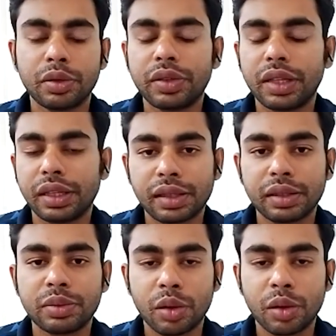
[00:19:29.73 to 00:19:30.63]
a number of
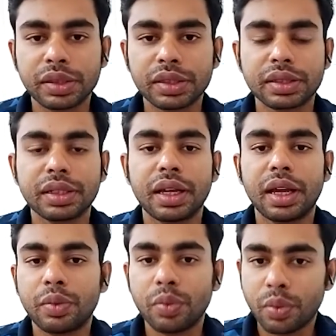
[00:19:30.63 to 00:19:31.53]
things that it
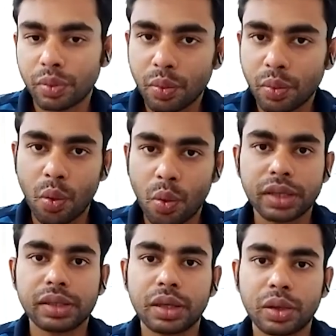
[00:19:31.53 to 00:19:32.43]
promises? And
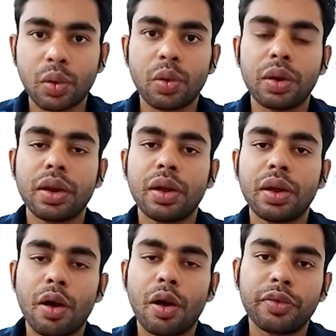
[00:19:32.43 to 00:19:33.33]
what is the role
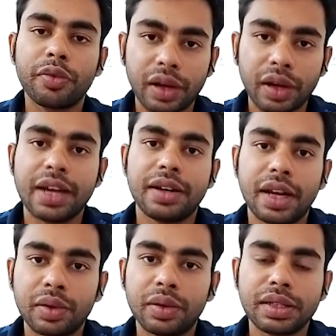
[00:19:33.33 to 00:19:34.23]
of the
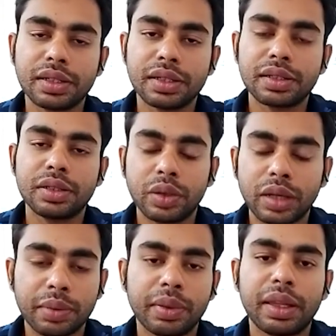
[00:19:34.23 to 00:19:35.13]
right regulation
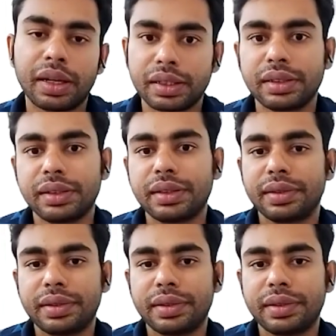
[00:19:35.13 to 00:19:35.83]
to enable that?